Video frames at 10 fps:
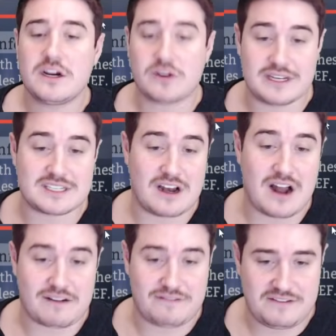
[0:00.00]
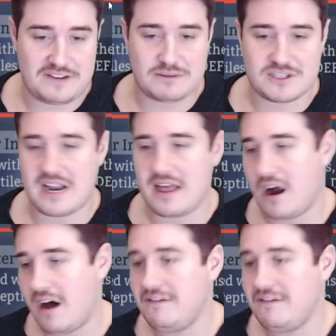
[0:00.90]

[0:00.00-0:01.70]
Greed is going to knock 15% of that off.